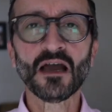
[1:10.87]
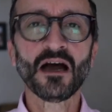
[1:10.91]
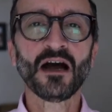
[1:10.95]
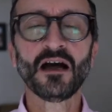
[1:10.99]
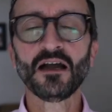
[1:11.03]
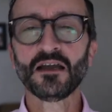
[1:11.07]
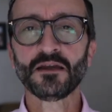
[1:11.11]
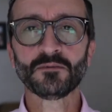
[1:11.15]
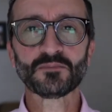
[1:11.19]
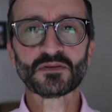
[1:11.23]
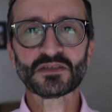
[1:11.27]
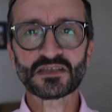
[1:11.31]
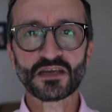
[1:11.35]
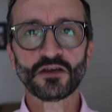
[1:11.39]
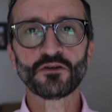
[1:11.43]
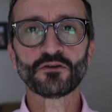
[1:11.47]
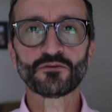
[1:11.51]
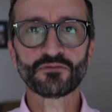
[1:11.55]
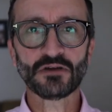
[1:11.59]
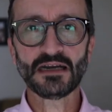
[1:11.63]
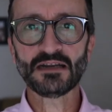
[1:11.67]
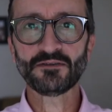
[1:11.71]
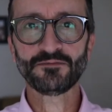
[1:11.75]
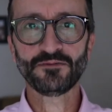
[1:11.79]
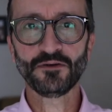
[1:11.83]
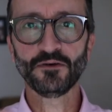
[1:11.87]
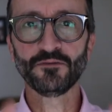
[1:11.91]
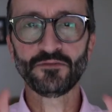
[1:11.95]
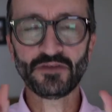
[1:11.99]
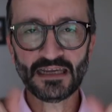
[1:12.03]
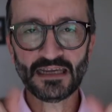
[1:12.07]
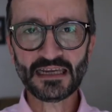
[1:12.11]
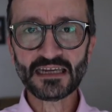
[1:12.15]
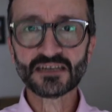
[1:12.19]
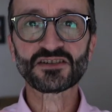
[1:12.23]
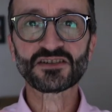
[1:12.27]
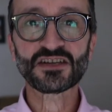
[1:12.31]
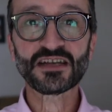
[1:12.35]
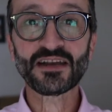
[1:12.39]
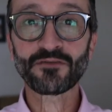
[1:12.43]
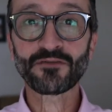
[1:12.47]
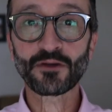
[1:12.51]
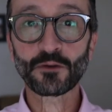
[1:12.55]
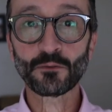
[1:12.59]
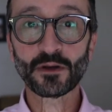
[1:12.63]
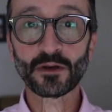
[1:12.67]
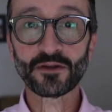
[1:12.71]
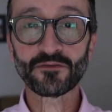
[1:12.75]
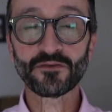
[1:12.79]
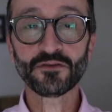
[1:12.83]
I am so grateful for each and
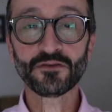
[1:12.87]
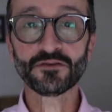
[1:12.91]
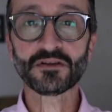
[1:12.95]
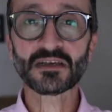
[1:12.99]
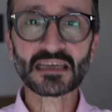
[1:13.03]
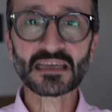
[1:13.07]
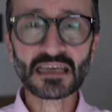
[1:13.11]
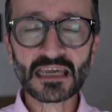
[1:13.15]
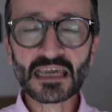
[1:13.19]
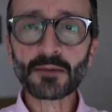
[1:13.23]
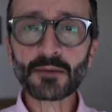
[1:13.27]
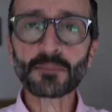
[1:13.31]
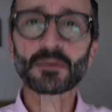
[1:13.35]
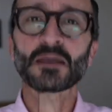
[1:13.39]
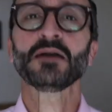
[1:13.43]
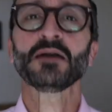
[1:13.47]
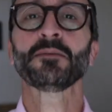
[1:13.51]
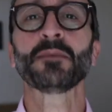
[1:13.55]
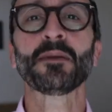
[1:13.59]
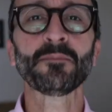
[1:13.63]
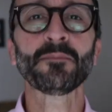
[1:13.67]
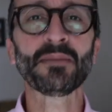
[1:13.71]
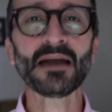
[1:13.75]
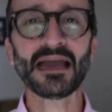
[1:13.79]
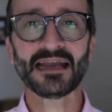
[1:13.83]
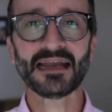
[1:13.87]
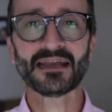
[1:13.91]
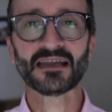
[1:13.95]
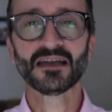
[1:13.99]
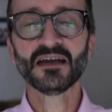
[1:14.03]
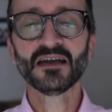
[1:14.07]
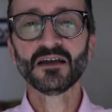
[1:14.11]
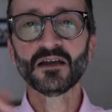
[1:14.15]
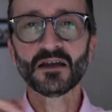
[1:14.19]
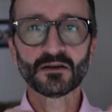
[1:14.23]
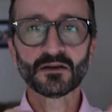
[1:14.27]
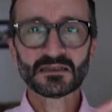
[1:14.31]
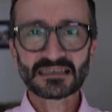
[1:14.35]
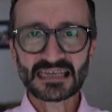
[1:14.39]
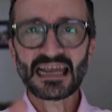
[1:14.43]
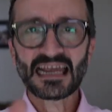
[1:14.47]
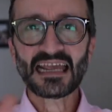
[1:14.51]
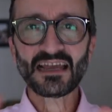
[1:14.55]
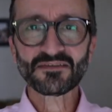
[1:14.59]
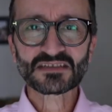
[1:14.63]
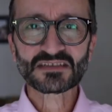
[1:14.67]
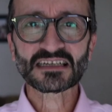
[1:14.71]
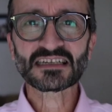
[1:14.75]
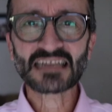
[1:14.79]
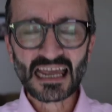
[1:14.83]
every one of you that keep coming back day
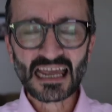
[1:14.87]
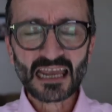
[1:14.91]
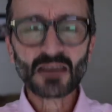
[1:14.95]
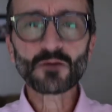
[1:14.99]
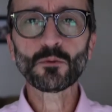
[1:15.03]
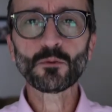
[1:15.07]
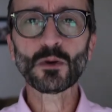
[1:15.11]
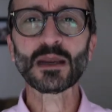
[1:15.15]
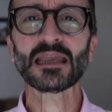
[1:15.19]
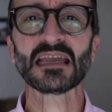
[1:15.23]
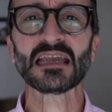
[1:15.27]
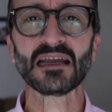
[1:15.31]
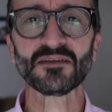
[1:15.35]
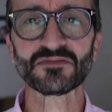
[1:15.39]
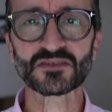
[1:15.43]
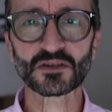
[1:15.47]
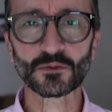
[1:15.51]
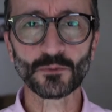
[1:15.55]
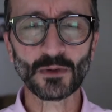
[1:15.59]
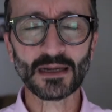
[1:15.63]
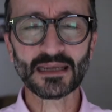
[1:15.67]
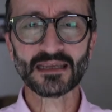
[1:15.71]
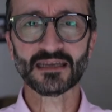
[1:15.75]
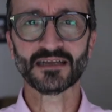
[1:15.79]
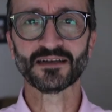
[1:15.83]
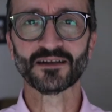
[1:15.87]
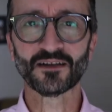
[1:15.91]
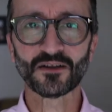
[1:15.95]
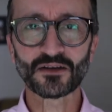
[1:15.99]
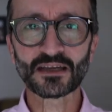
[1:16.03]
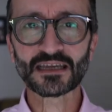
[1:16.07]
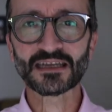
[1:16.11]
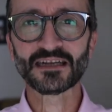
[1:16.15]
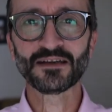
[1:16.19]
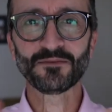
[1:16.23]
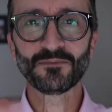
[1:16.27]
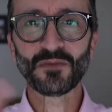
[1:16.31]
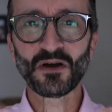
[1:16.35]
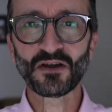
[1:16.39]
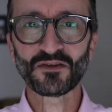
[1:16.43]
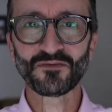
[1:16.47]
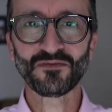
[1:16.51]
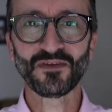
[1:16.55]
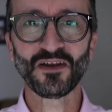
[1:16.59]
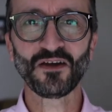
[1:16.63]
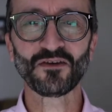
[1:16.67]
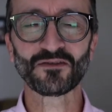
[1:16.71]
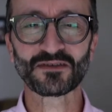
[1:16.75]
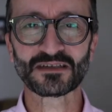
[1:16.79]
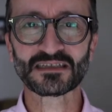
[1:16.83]
after day, week after week, and looking at my
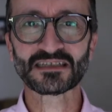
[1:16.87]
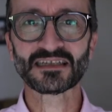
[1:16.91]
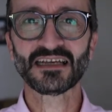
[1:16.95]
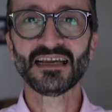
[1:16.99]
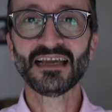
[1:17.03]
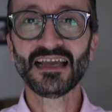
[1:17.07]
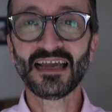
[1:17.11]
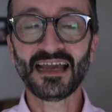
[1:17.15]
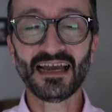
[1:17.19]
vlogs.